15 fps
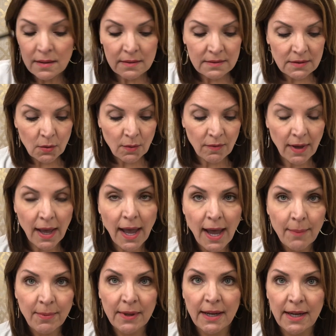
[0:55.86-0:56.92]
So we've got
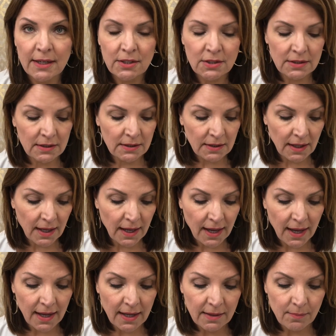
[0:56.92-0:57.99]
application
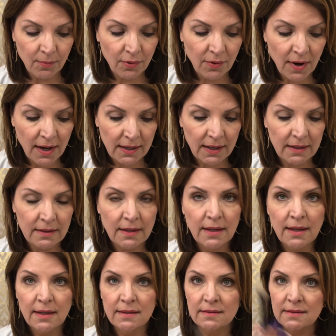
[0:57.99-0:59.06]
and product
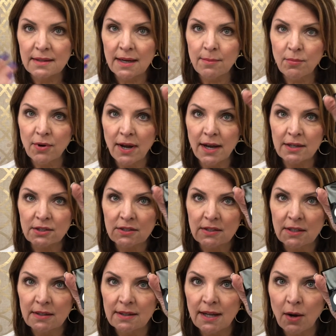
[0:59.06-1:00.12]
same brush,
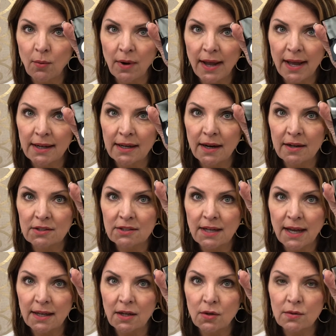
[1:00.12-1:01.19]
now we're adding our
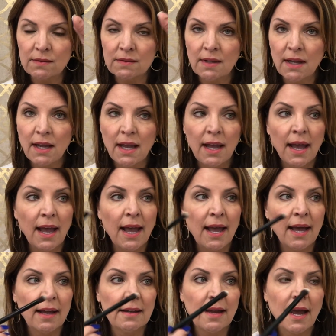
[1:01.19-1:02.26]
shadows.
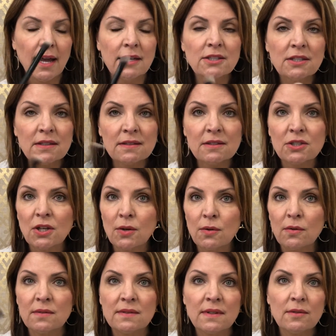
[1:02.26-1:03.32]
And I just
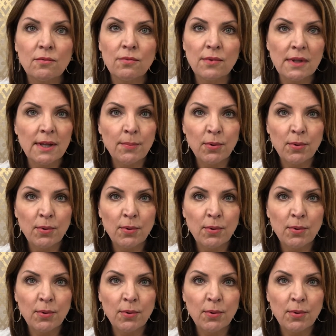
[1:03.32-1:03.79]
chose really